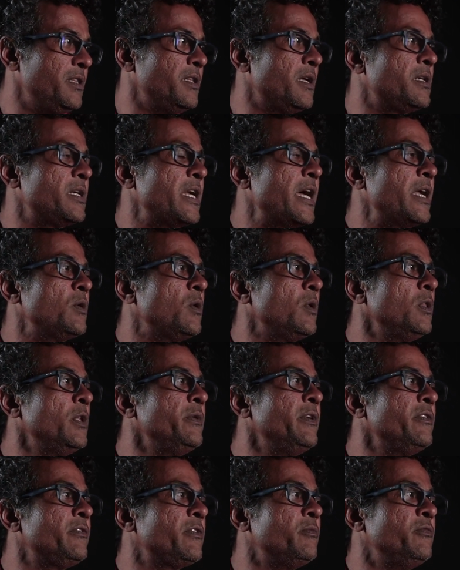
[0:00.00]
that ran all the
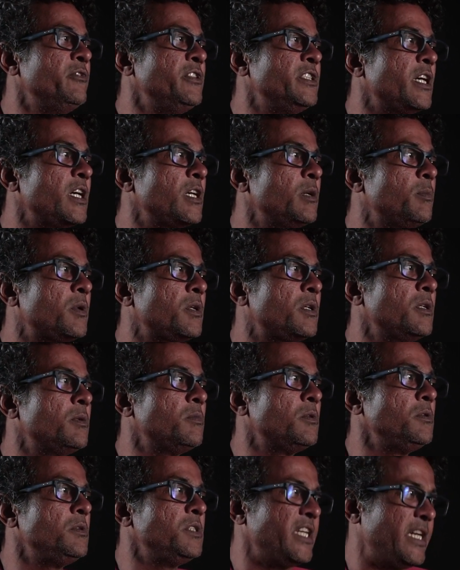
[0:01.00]
way from Vishakhapatnam
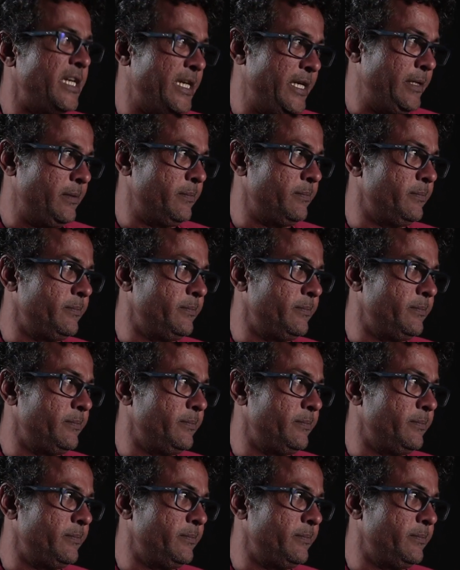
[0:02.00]
to Chennai.